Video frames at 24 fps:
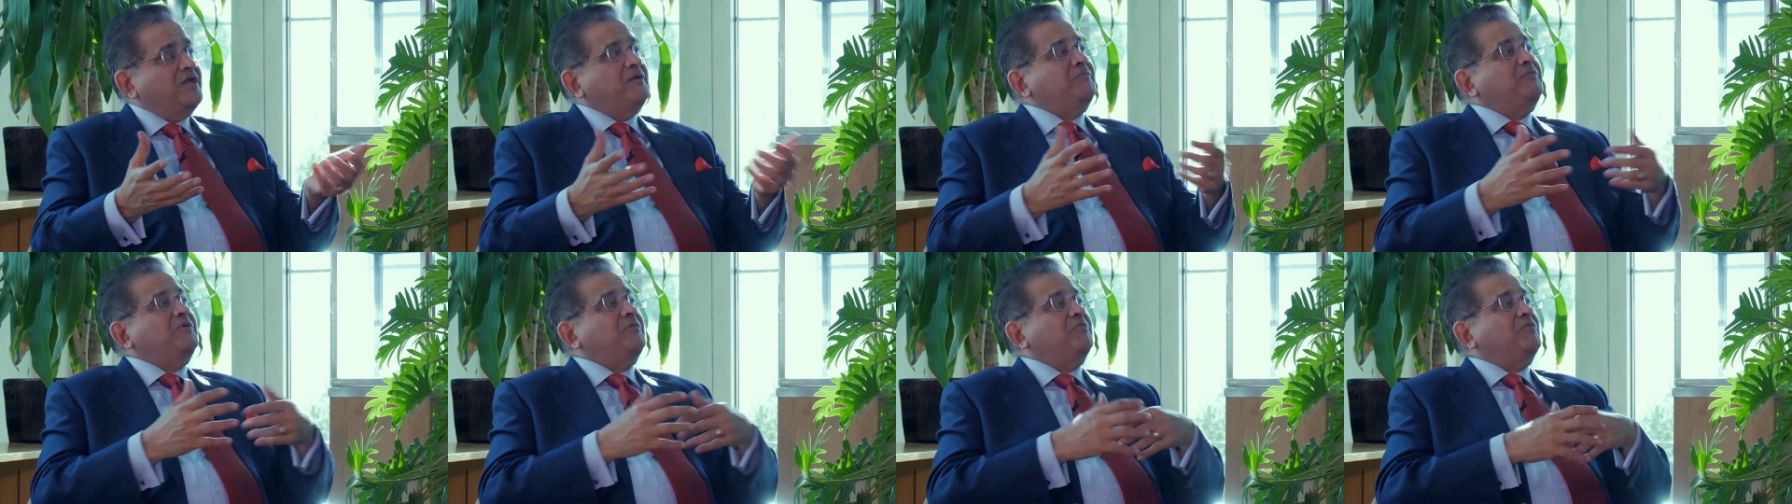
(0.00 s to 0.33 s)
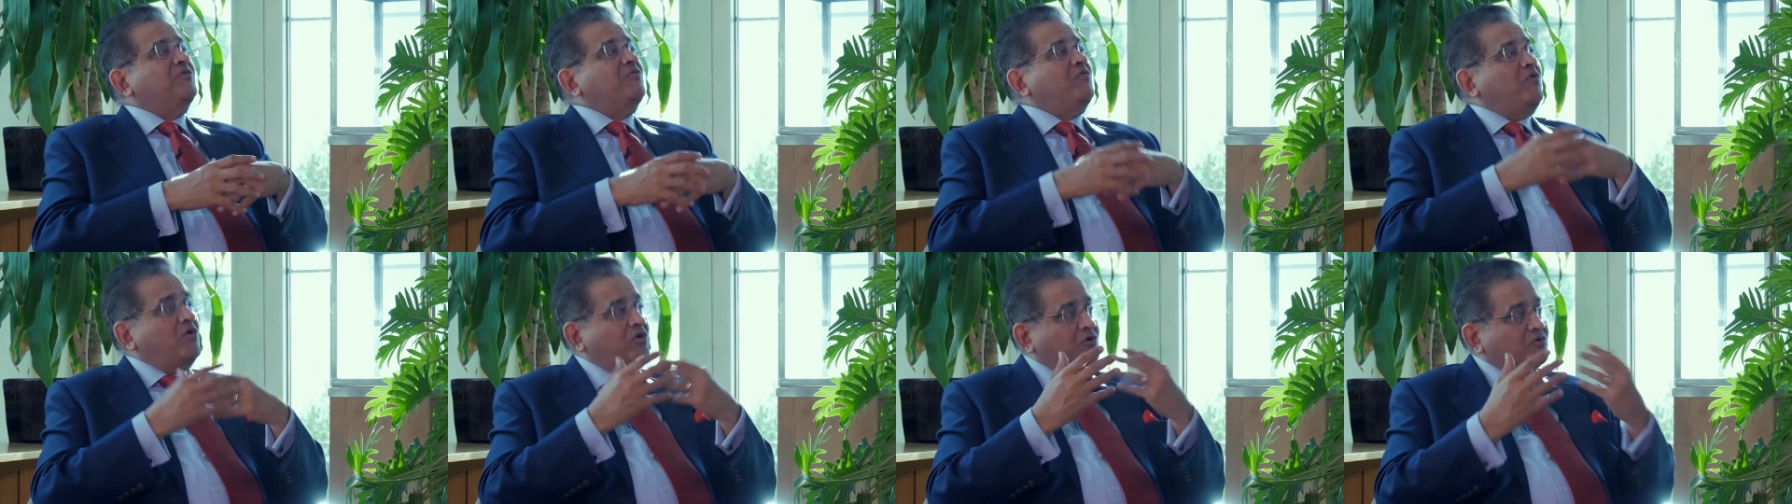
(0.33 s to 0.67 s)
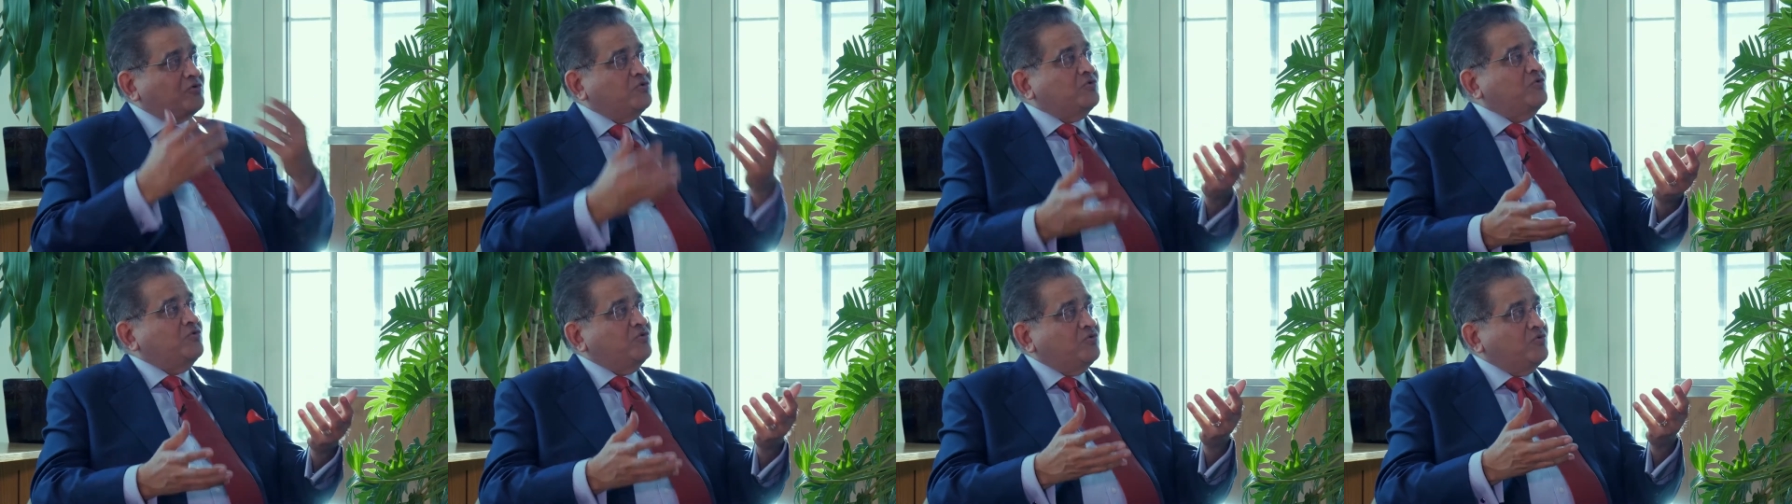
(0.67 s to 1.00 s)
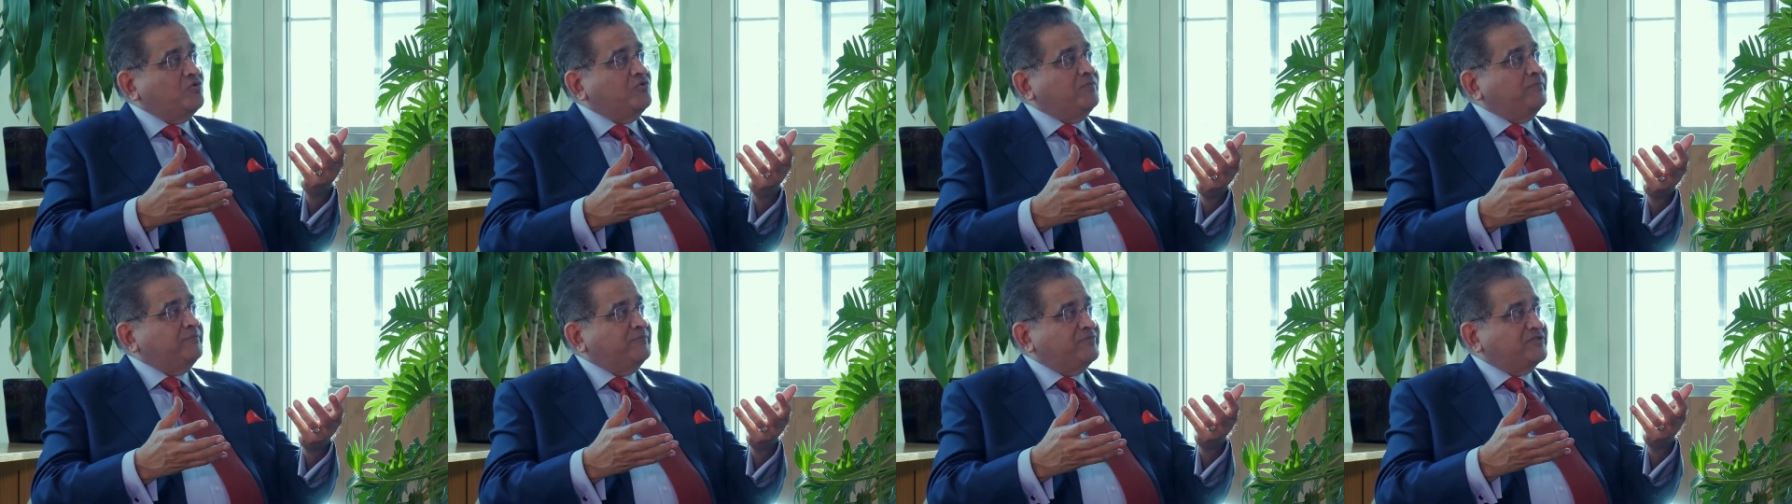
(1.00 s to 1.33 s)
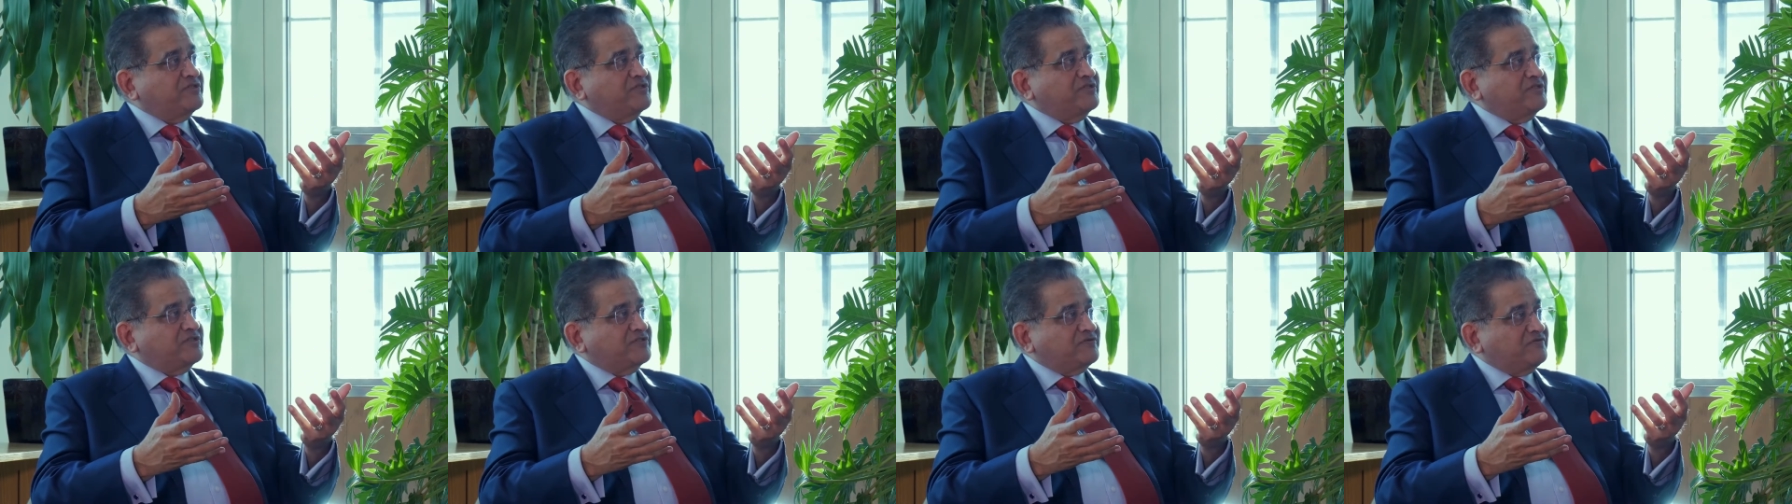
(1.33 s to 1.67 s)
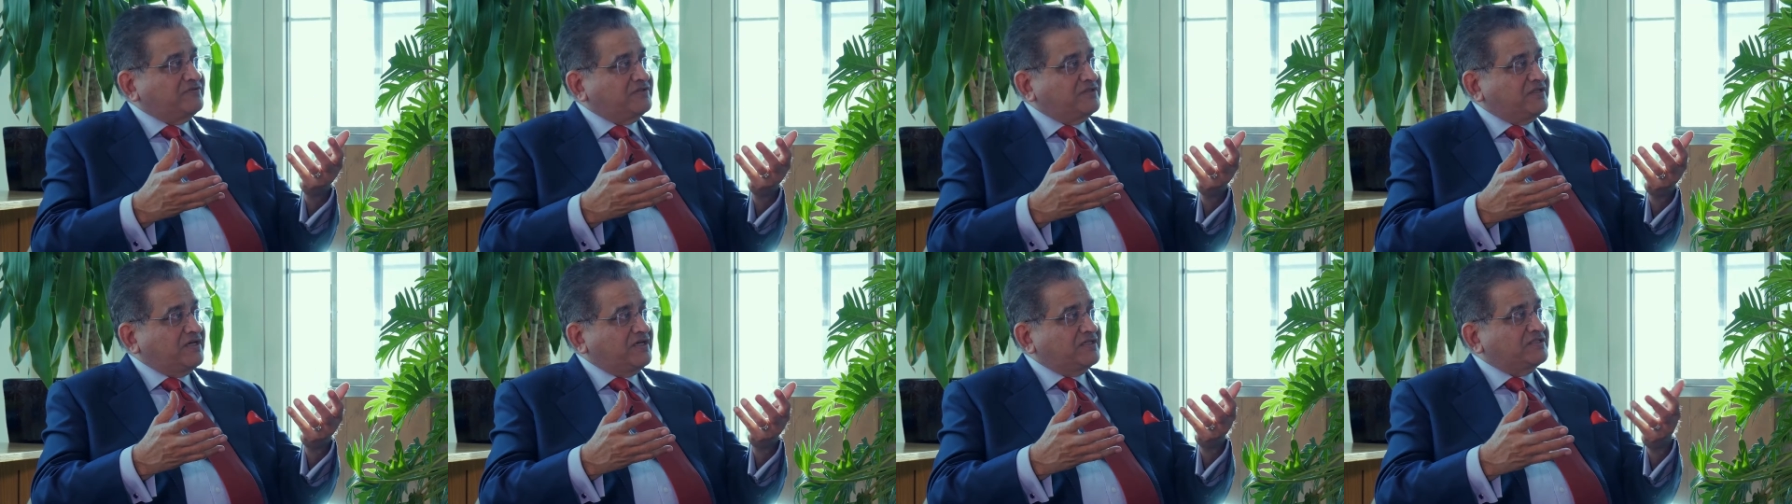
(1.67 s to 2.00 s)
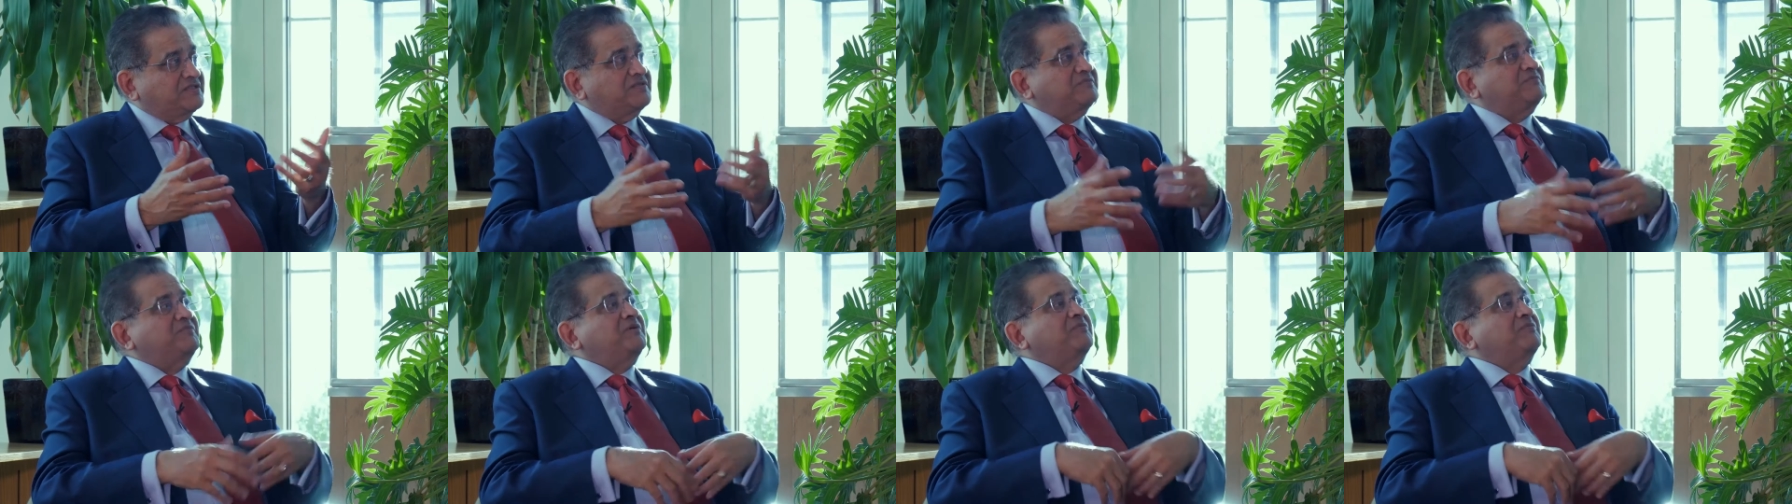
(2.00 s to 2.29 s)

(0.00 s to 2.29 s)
people want to do business with us,